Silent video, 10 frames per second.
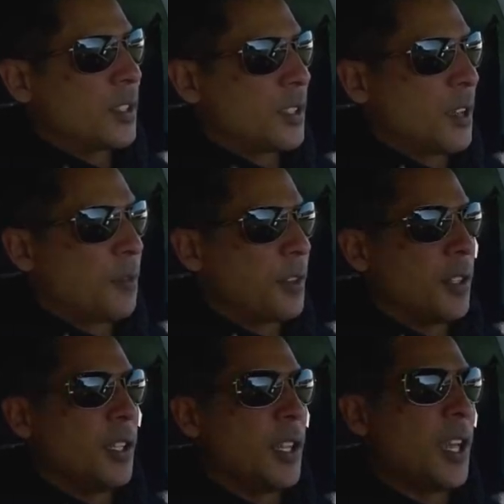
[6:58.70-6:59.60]

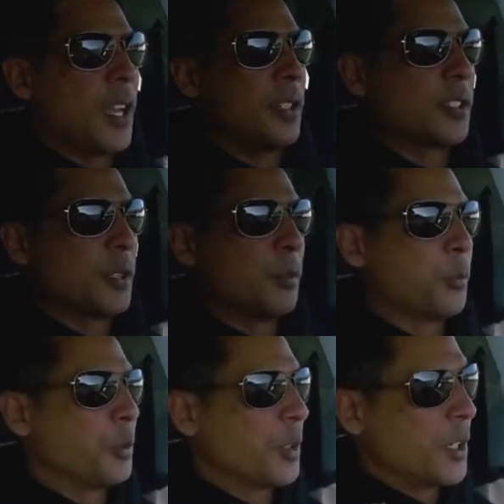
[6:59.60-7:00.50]
Definitely has some
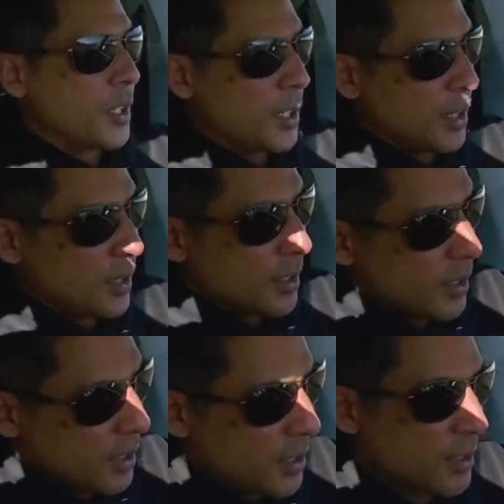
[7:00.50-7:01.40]
pretty
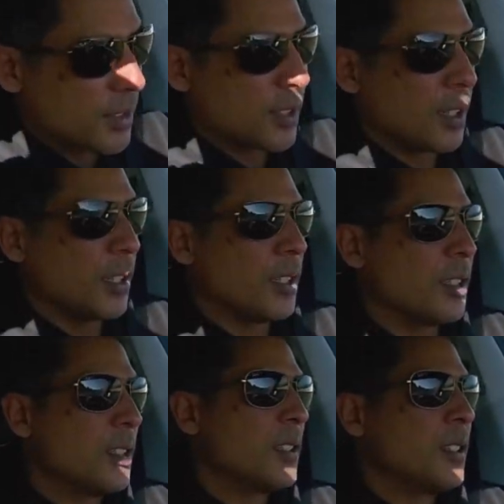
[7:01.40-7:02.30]
neat
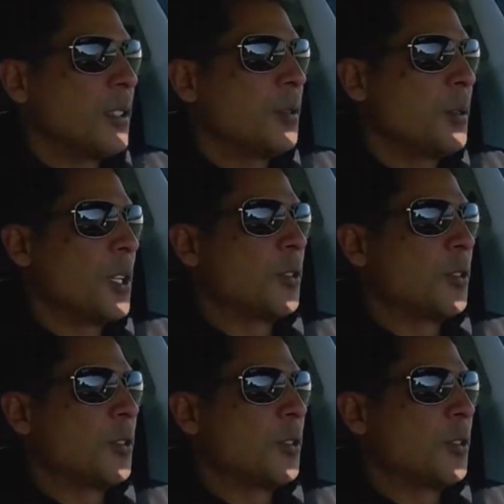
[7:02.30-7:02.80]
weight